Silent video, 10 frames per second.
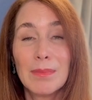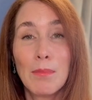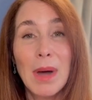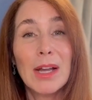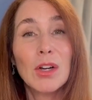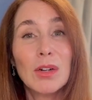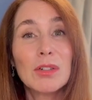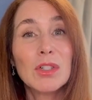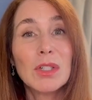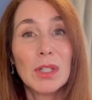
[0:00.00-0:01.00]
my
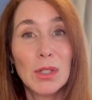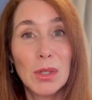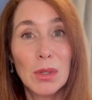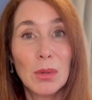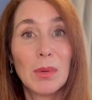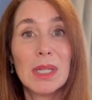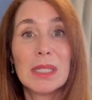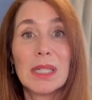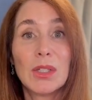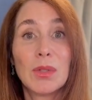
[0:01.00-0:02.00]
urge to you
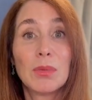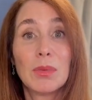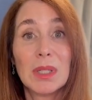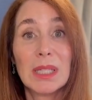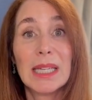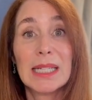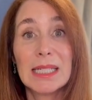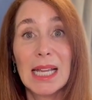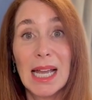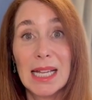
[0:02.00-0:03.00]
is that you really
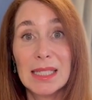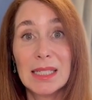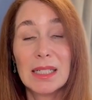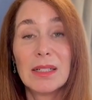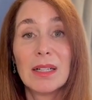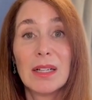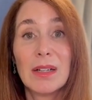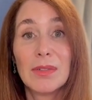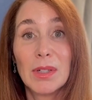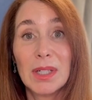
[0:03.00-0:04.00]
get tested
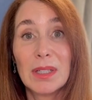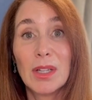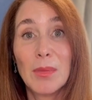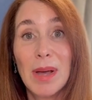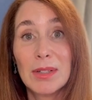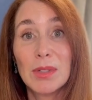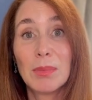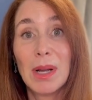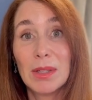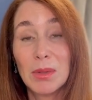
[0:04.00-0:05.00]
for
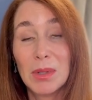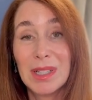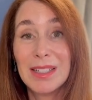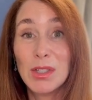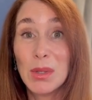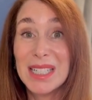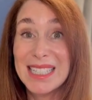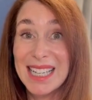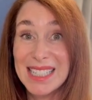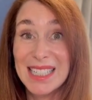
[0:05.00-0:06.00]
Helicobacter pylori. You get
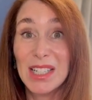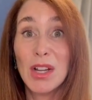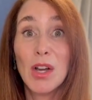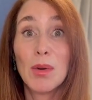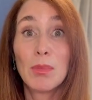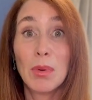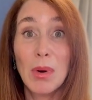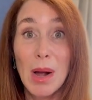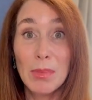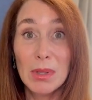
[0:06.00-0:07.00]
tested
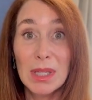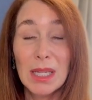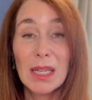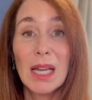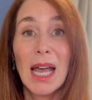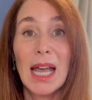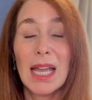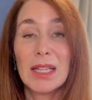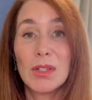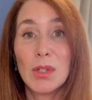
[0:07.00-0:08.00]
properly
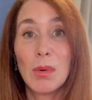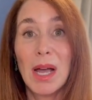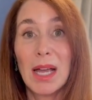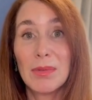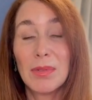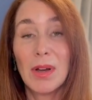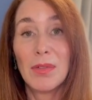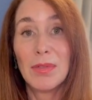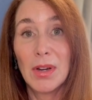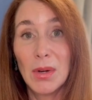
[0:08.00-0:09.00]
and you have
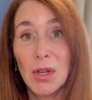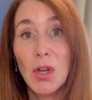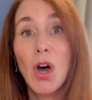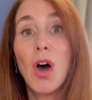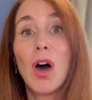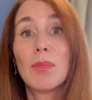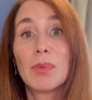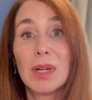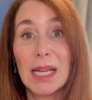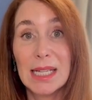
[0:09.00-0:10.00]
a very
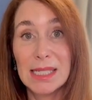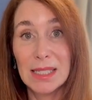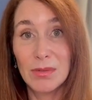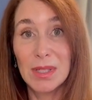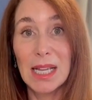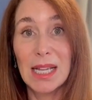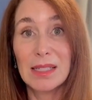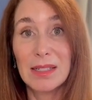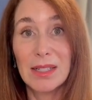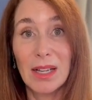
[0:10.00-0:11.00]
comprehensive
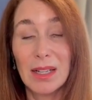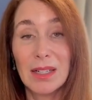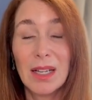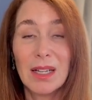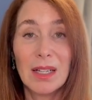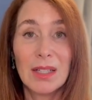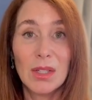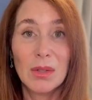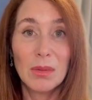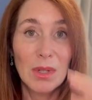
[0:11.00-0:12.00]
test done.
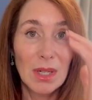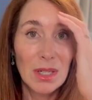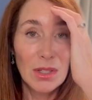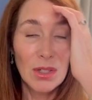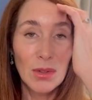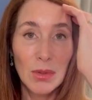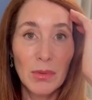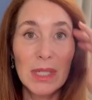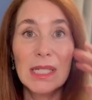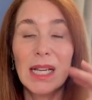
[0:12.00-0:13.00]
You know, the
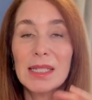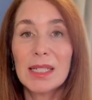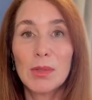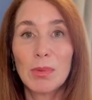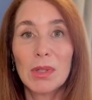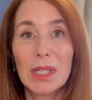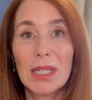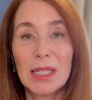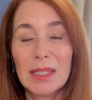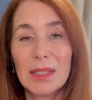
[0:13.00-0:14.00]
retest is pretty
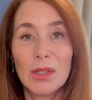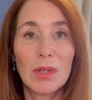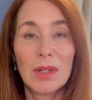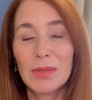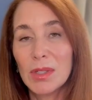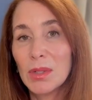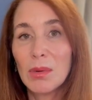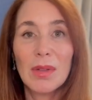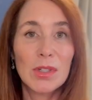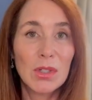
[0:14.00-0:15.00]
easy. You don't have to
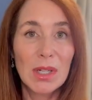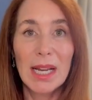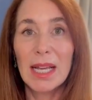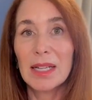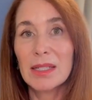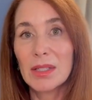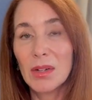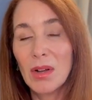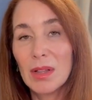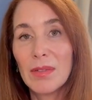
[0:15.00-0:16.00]
do all the genetics
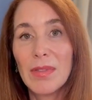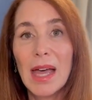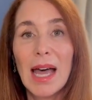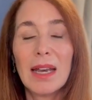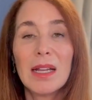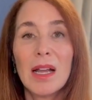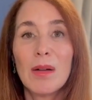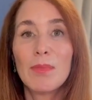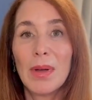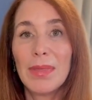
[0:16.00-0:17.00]
and all of that,
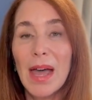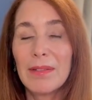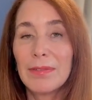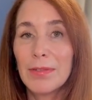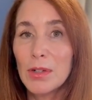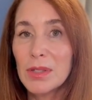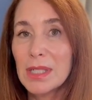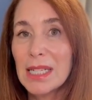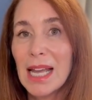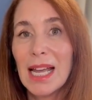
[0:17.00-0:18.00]
but that
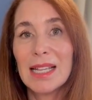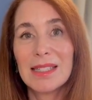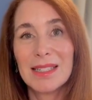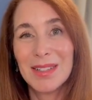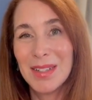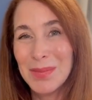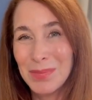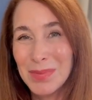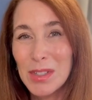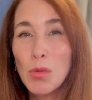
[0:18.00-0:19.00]
first test,
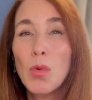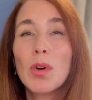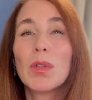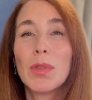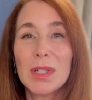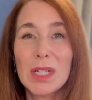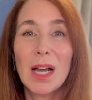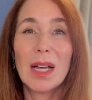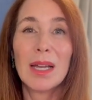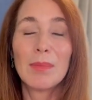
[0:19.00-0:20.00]
it's worth the
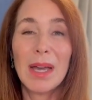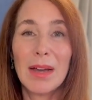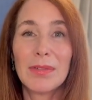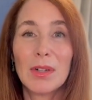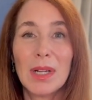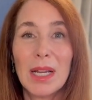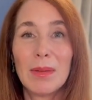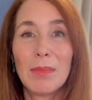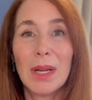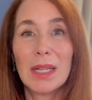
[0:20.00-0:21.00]
time, effort,
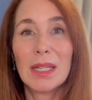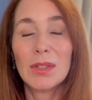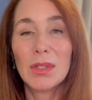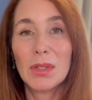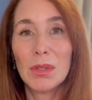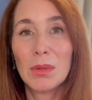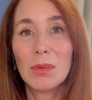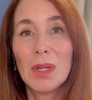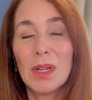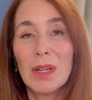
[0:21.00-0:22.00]
and money
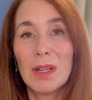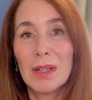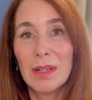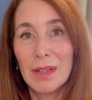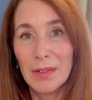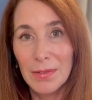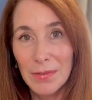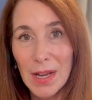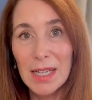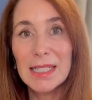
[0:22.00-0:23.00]
to
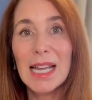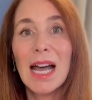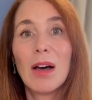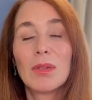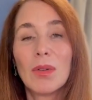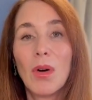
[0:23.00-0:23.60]
find out